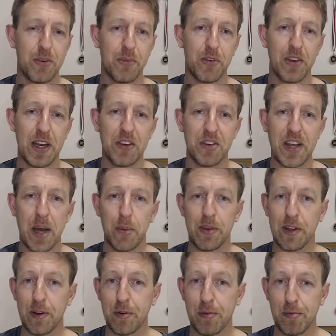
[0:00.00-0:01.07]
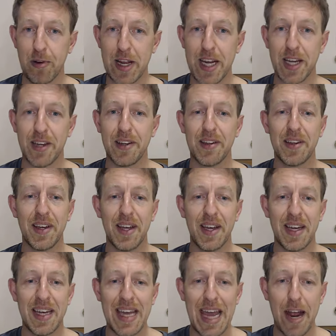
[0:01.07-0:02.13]
So let's start with a green
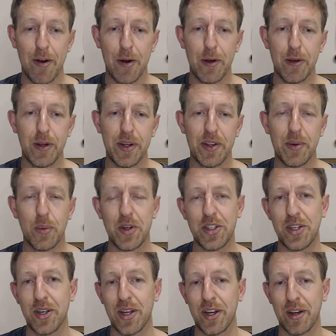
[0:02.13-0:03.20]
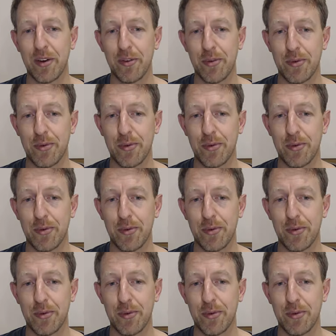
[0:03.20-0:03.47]
arrow, which you can